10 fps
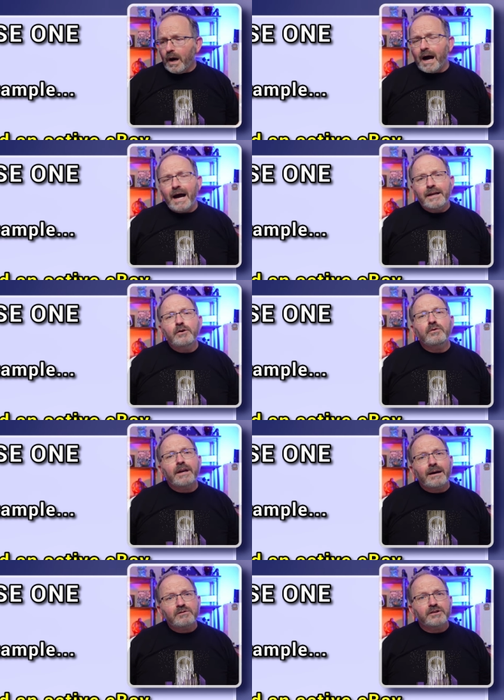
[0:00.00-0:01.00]
I knew
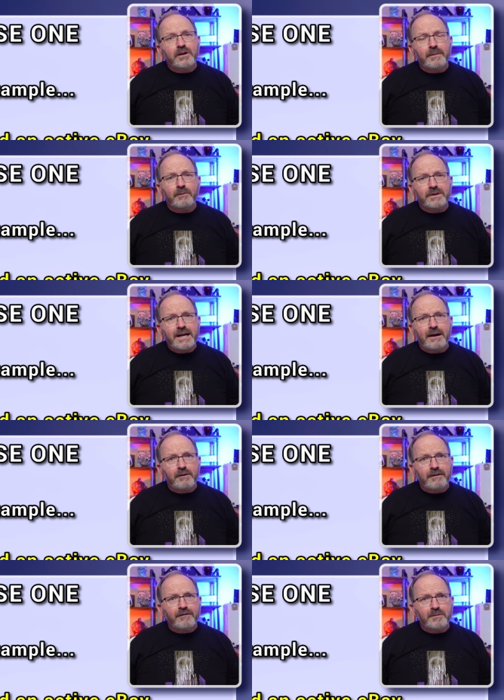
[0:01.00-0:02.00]
that I was going to be
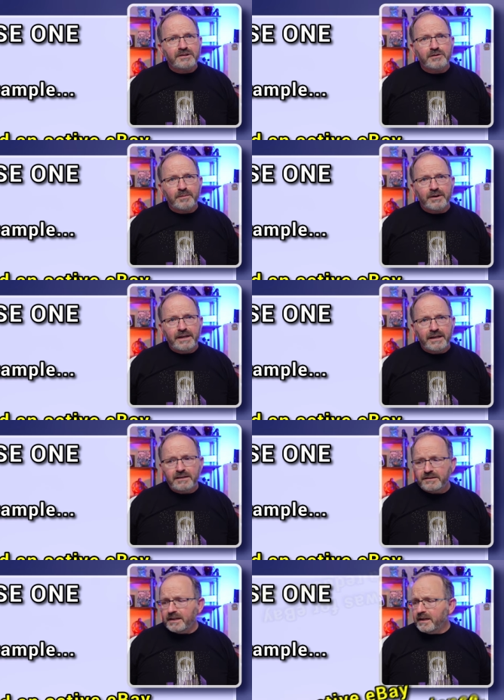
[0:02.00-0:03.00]
retiring from the
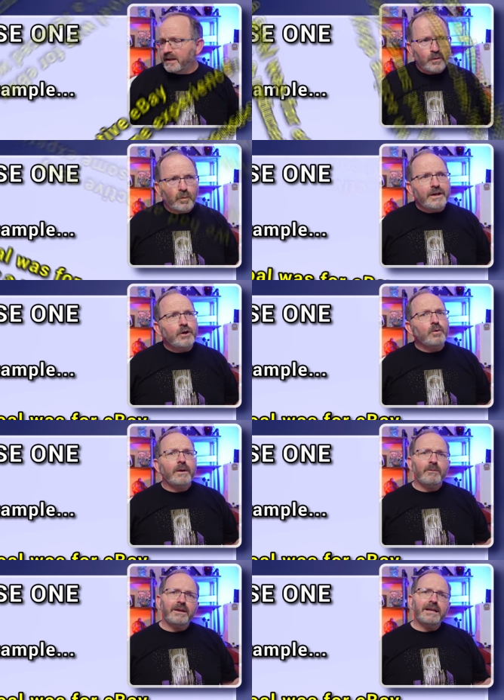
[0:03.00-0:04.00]
superintendency. We knew
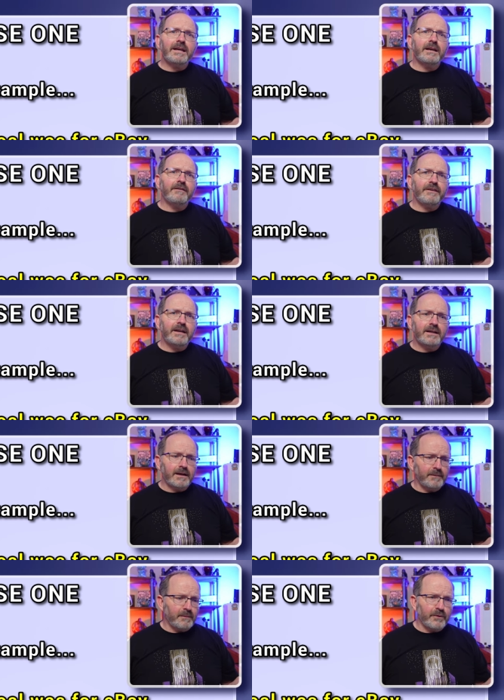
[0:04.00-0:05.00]
we would need enough
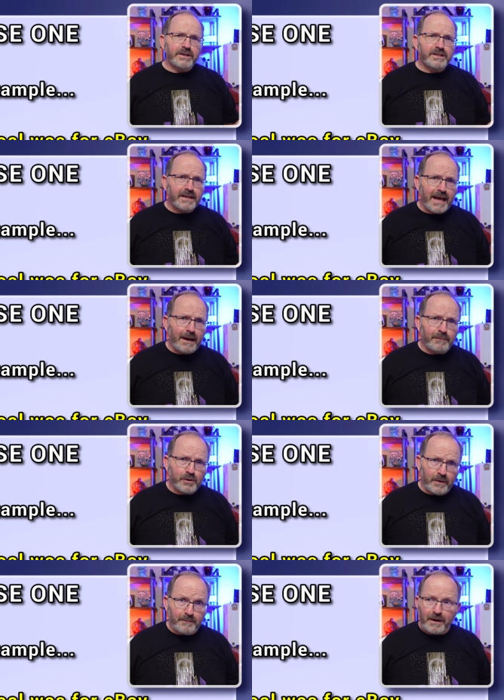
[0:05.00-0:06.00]
income to bridge the gap
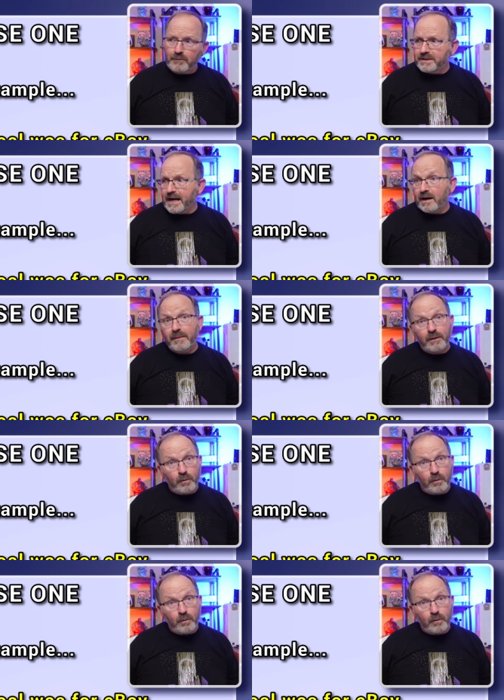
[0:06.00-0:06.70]
between my retirement and